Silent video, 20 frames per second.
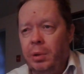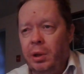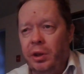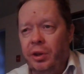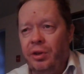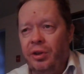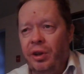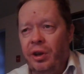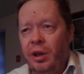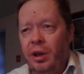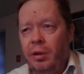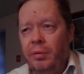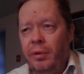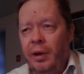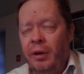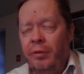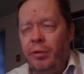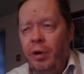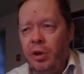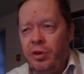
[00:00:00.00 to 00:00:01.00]
But
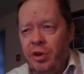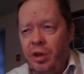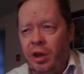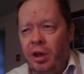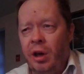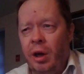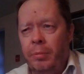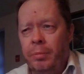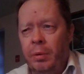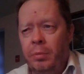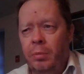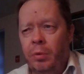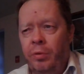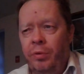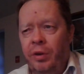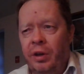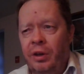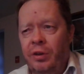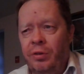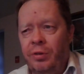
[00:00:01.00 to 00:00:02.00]
I've watched a couple
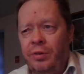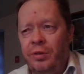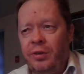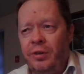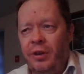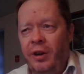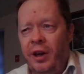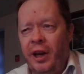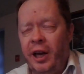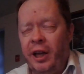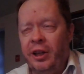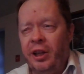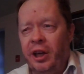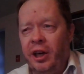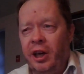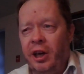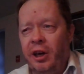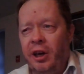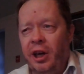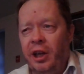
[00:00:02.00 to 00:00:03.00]
movies on
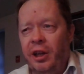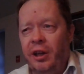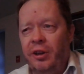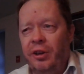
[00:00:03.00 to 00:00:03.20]
there,